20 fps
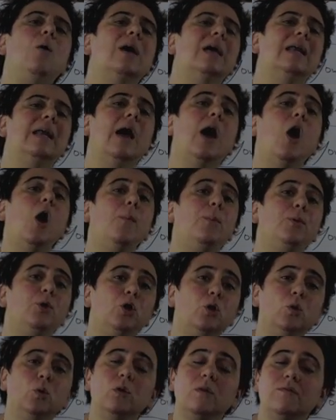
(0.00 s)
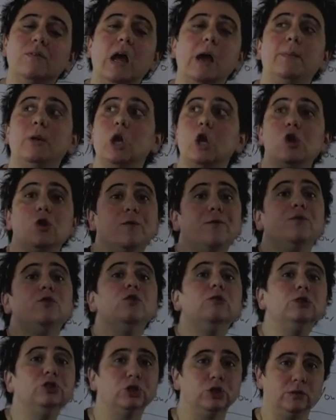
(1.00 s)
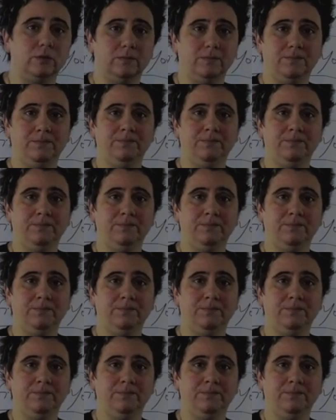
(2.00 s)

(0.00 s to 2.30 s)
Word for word: it can help you, your family, and your future.